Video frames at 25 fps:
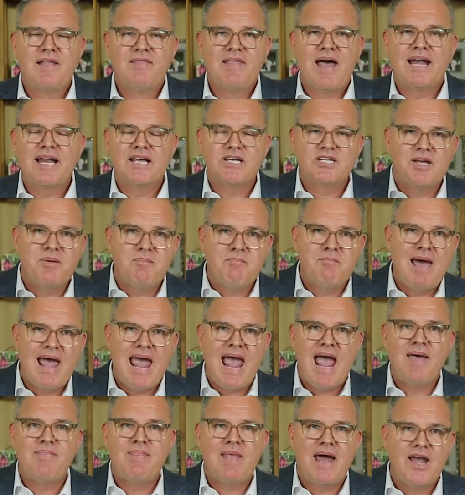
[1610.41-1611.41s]
That is a
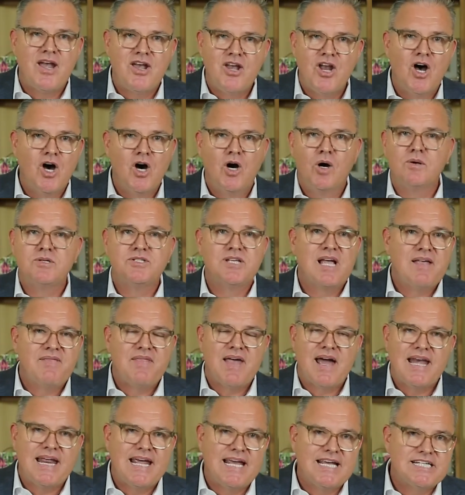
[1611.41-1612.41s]
man that knows
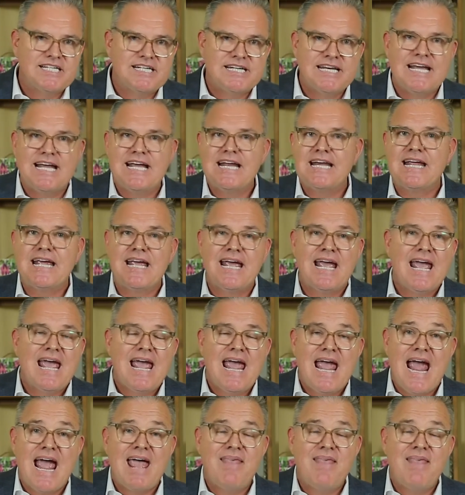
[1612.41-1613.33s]
that he's needy